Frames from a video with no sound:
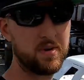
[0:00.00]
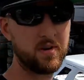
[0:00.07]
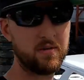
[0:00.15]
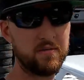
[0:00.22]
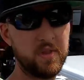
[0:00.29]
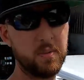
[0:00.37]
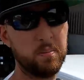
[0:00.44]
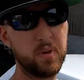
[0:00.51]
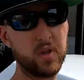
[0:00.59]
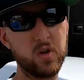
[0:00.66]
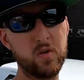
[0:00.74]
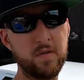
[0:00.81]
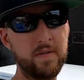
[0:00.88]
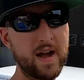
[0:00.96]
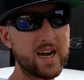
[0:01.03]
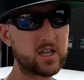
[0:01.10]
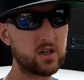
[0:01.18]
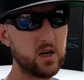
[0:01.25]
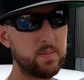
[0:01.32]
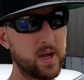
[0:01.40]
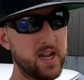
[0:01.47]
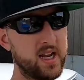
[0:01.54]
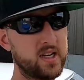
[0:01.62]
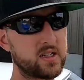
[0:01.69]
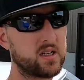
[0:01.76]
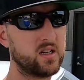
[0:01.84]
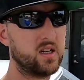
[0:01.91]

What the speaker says: of the blue factory paint.